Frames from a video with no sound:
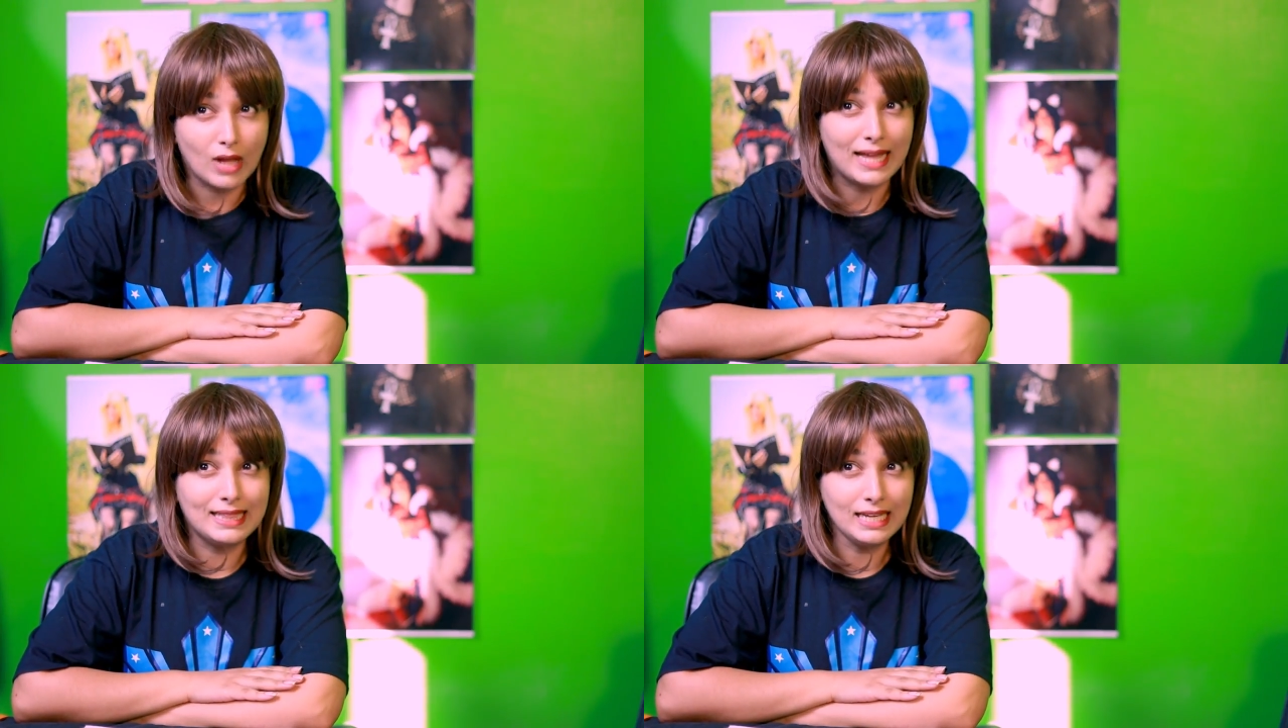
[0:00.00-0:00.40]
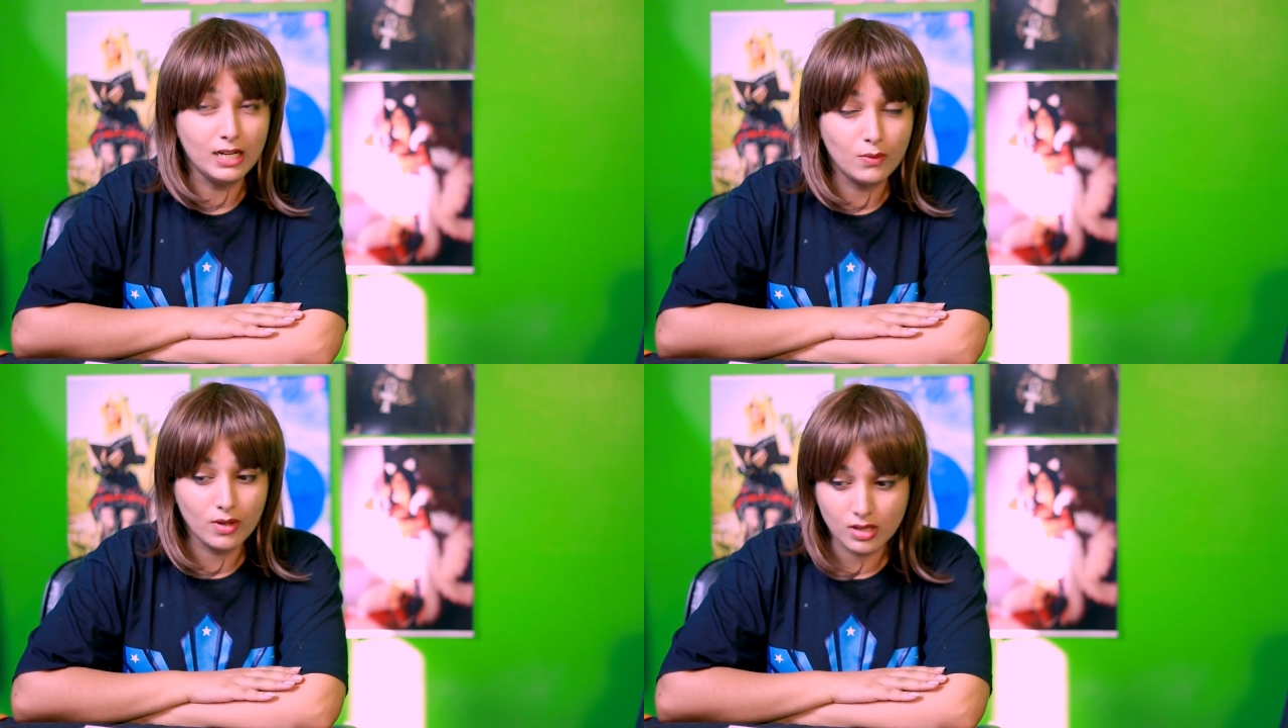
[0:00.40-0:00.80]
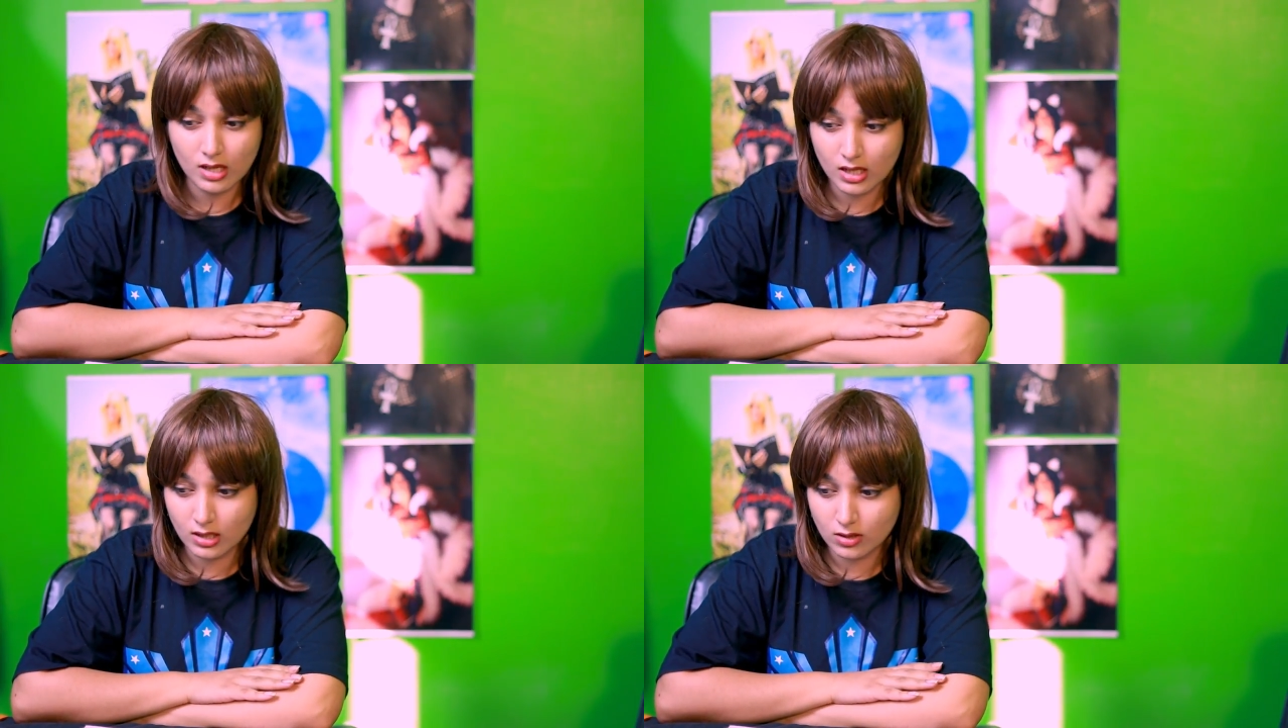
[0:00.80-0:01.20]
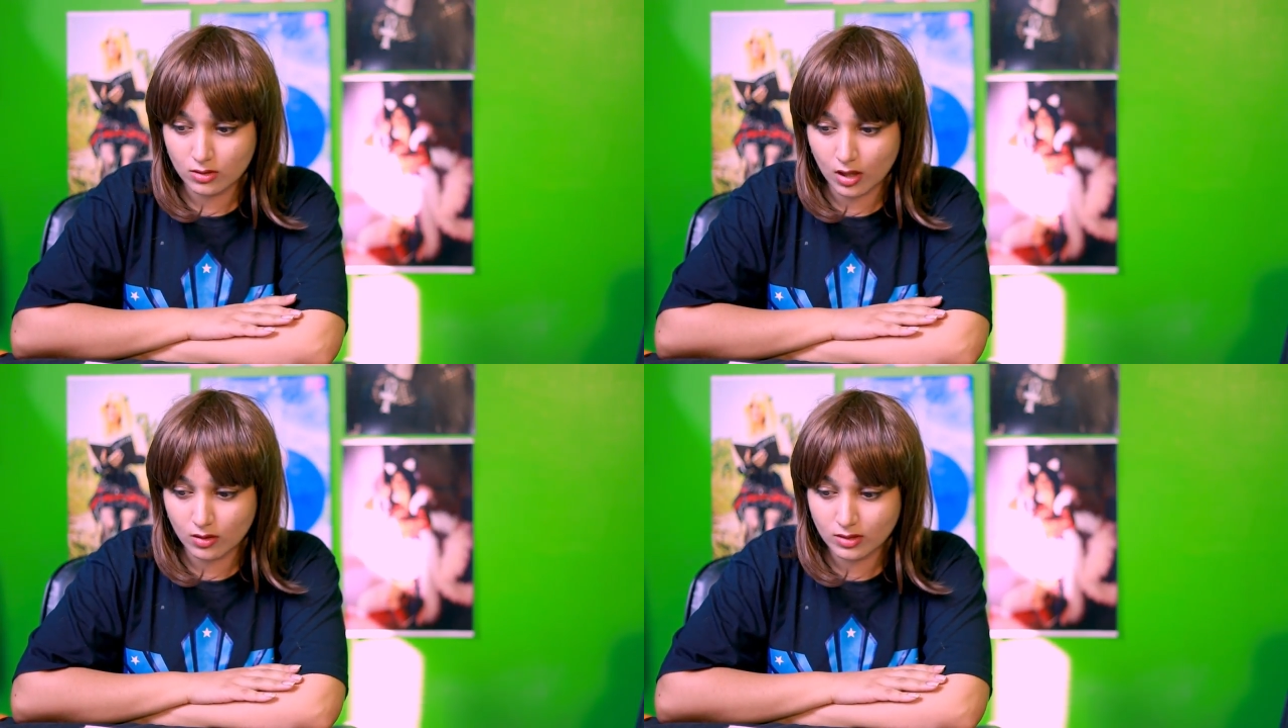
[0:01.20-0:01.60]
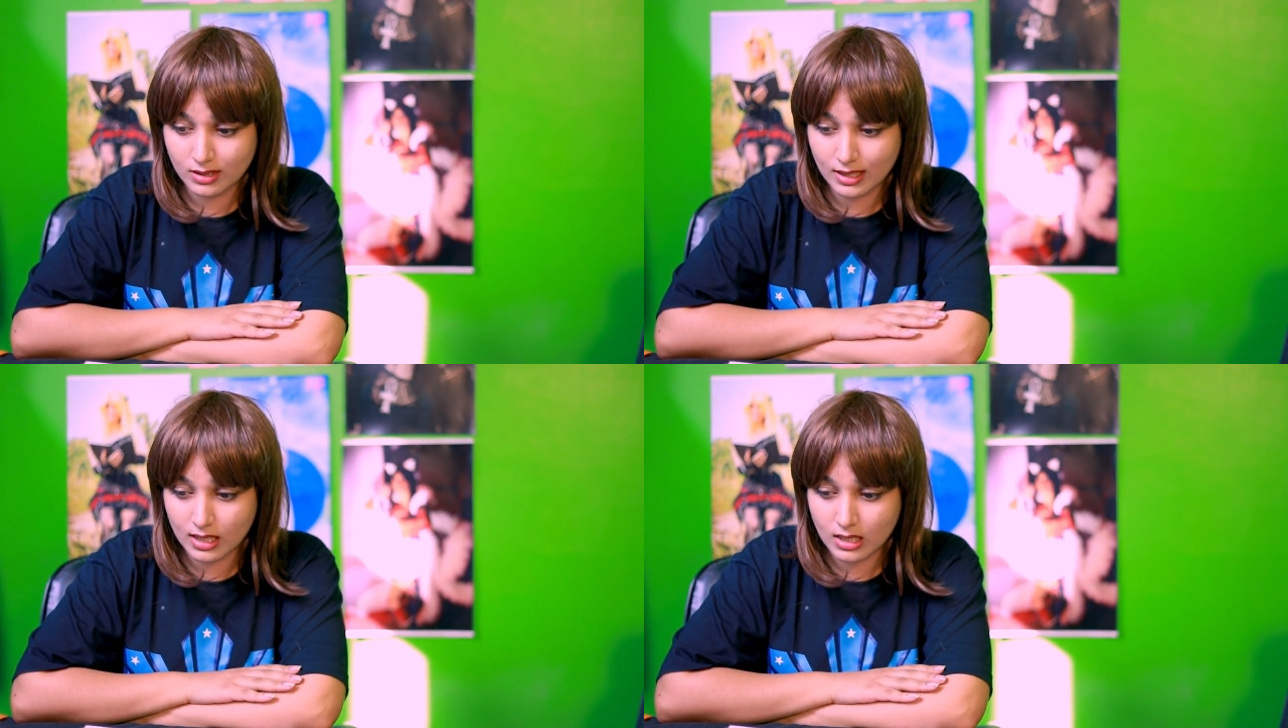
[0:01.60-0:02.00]
I think it was in
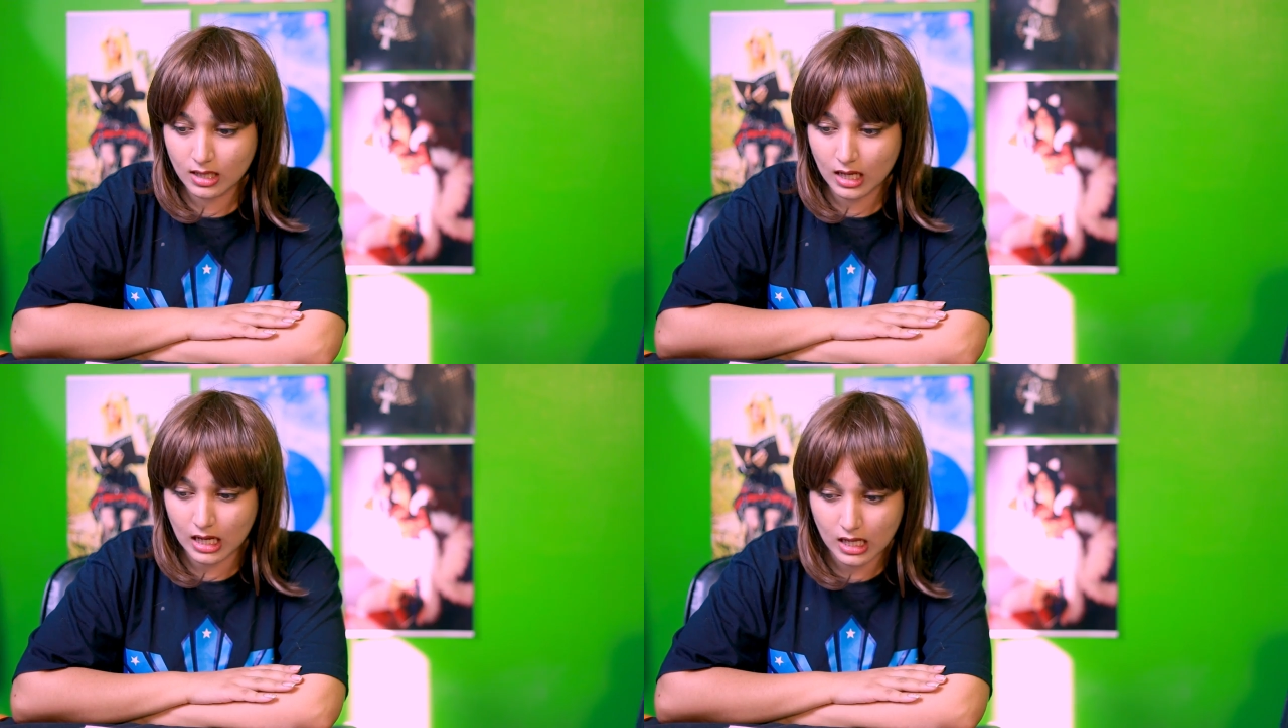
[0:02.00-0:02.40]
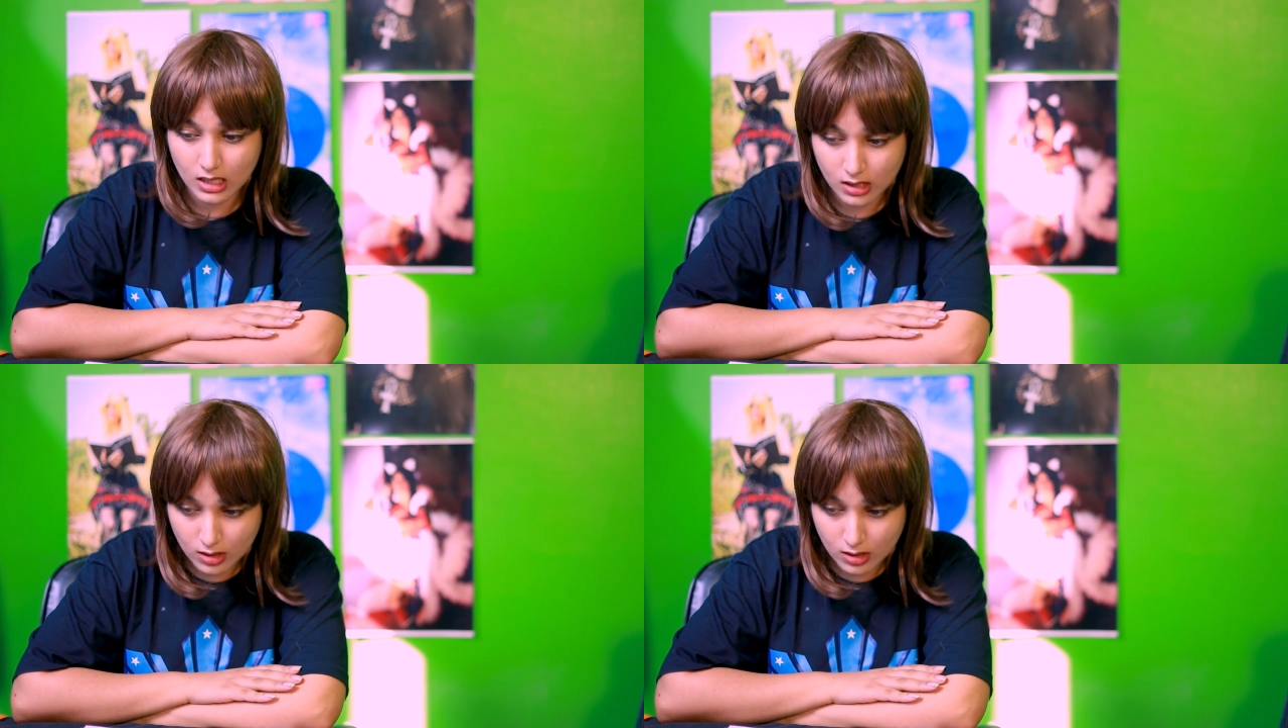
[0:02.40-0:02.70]
2008